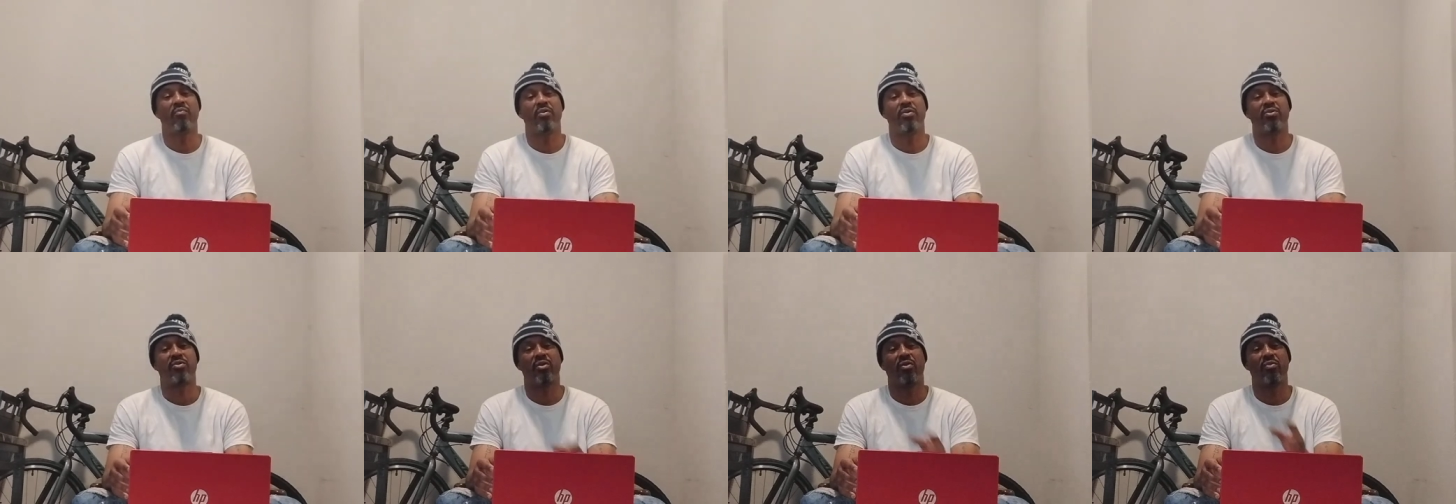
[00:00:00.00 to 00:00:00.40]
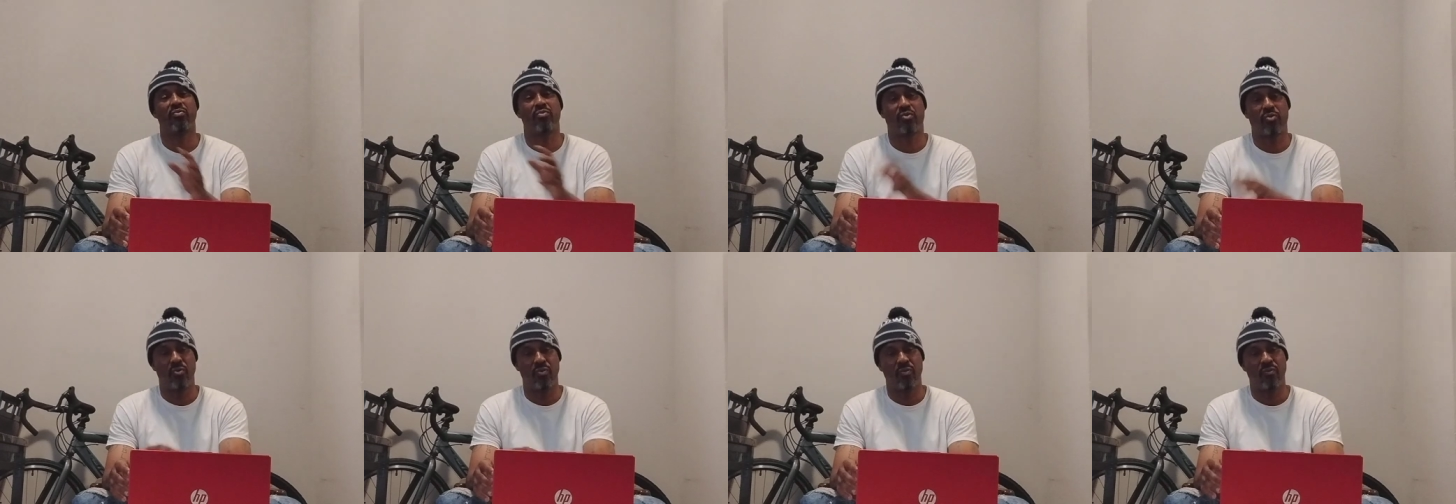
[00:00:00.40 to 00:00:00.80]
with
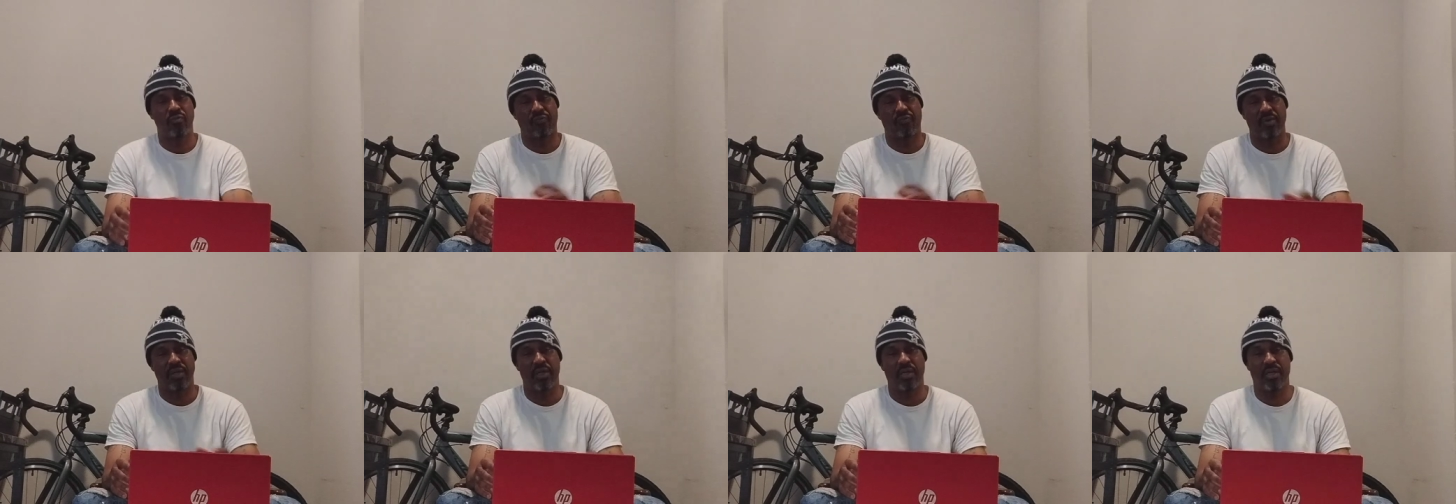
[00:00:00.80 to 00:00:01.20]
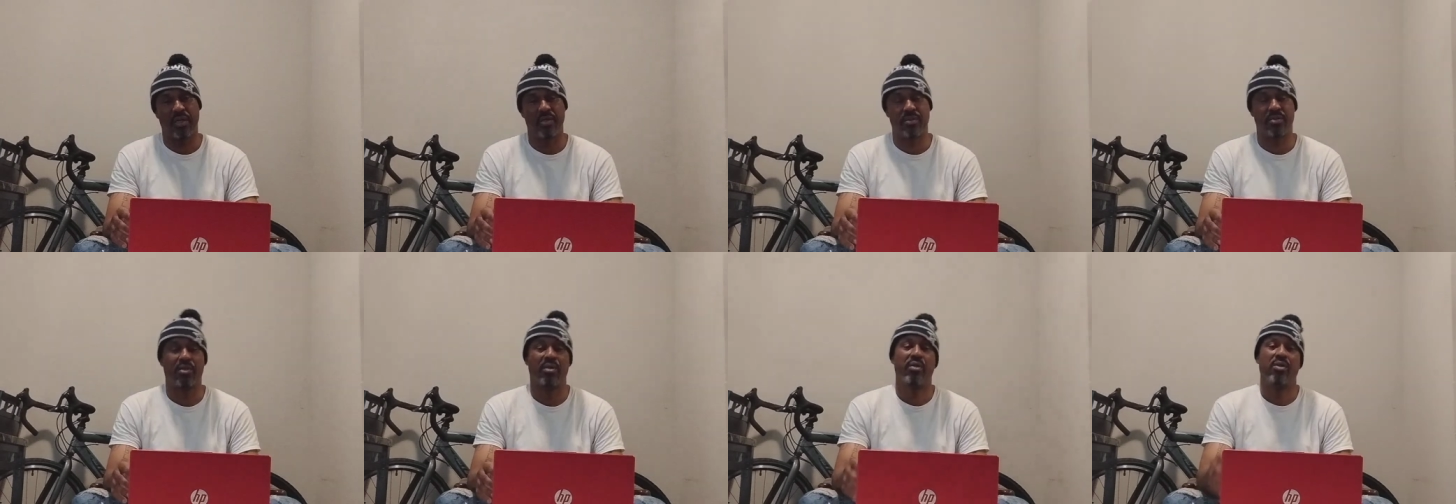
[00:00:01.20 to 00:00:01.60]
your two
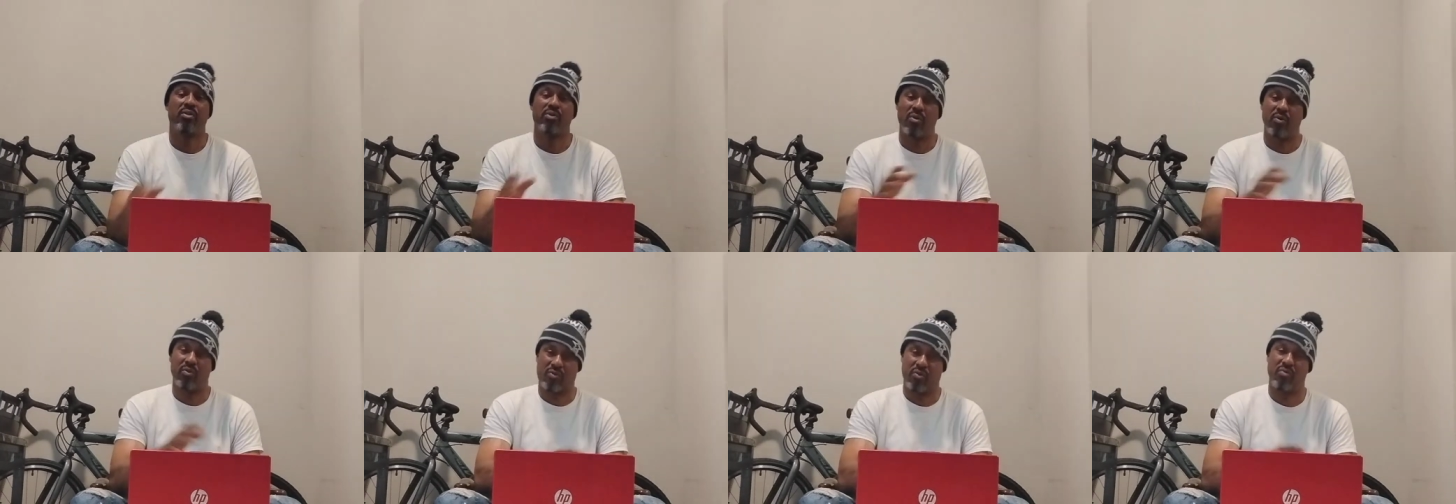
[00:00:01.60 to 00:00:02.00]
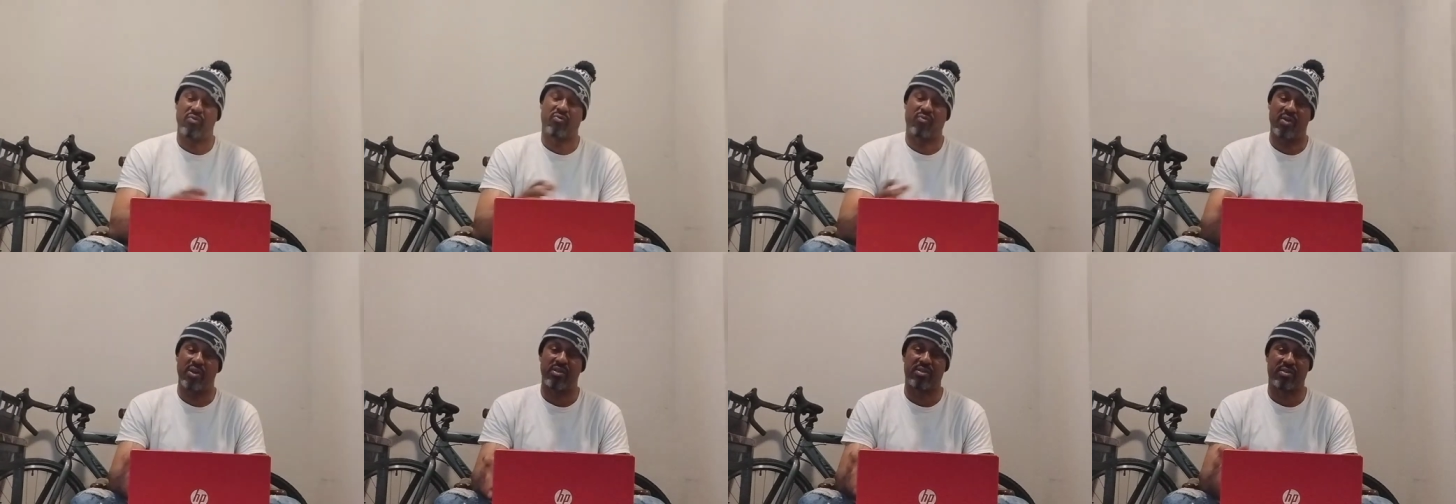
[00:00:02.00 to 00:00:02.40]
friends, your two
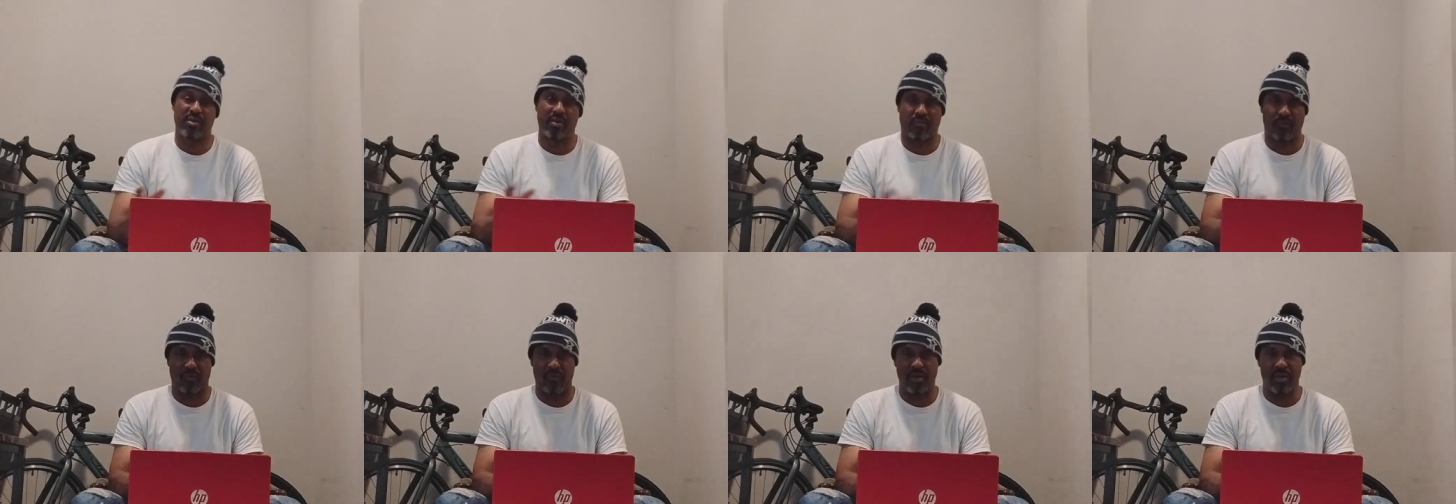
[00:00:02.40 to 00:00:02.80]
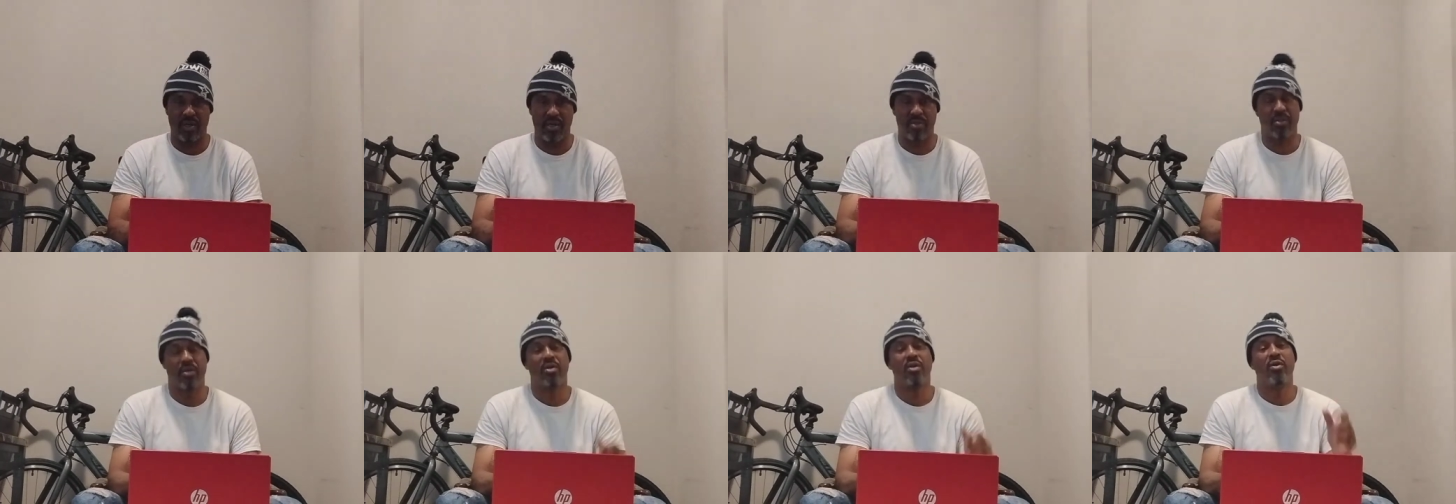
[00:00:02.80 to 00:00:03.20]
trusted
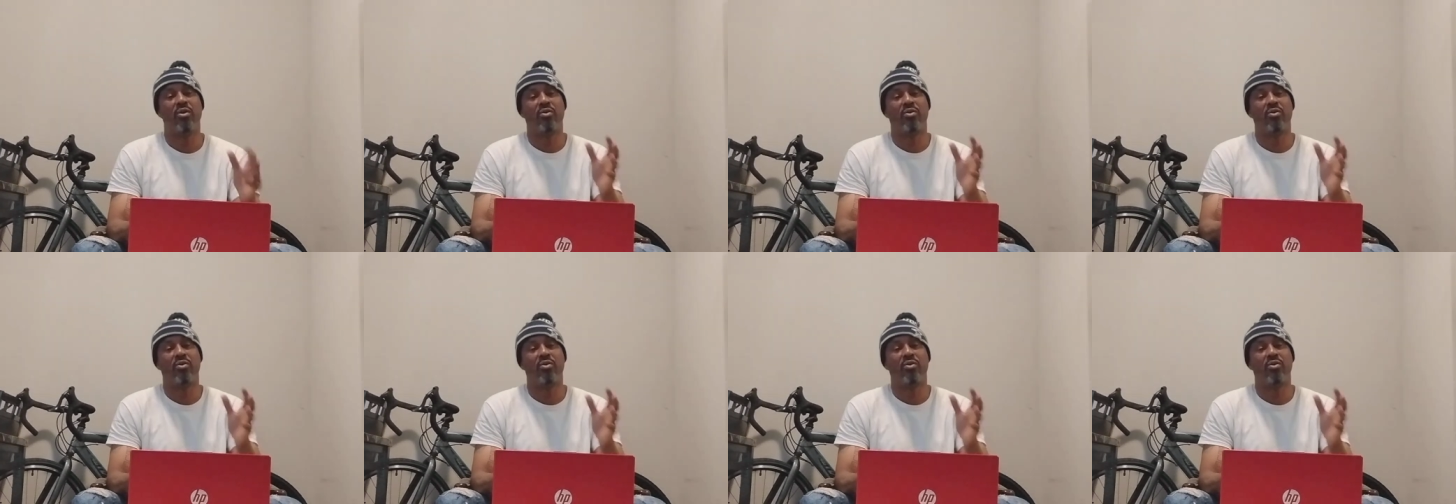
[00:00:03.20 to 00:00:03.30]
friends,